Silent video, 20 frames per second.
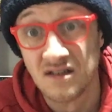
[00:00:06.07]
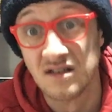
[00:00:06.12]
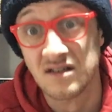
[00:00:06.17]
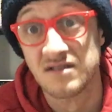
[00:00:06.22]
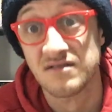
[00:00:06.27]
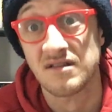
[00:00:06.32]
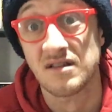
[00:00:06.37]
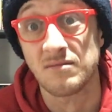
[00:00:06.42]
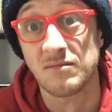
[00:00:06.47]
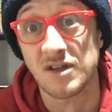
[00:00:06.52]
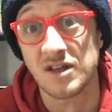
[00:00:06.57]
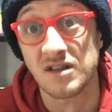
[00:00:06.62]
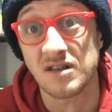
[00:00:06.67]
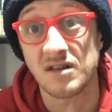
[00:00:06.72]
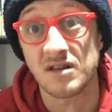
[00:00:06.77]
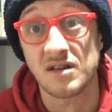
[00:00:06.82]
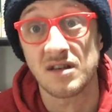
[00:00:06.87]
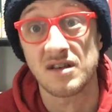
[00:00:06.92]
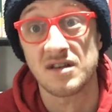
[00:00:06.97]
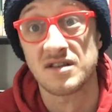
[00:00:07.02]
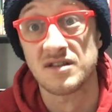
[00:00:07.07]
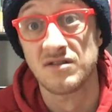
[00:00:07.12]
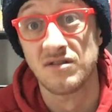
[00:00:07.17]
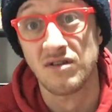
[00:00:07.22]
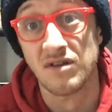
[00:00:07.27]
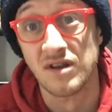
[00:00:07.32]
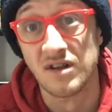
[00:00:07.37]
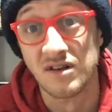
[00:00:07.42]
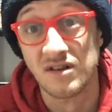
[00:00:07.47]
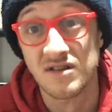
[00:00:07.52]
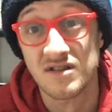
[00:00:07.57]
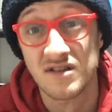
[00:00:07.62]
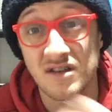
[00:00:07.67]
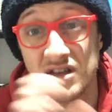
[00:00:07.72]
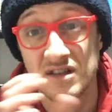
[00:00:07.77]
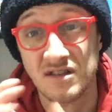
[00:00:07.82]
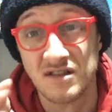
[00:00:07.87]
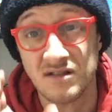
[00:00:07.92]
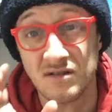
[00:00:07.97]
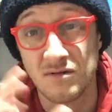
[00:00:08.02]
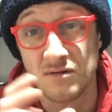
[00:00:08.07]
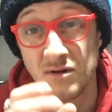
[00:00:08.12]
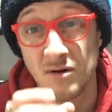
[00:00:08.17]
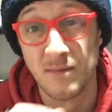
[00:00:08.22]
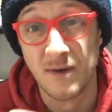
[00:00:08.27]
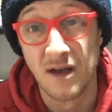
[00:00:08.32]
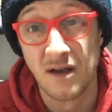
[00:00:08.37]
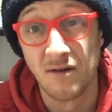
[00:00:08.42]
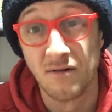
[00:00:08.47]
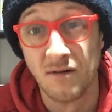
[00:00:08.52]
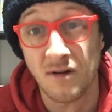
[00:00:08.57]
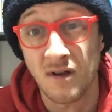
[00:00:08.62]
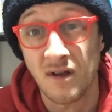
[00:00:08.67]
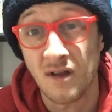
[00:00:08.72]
extremely exciting because I get to talk about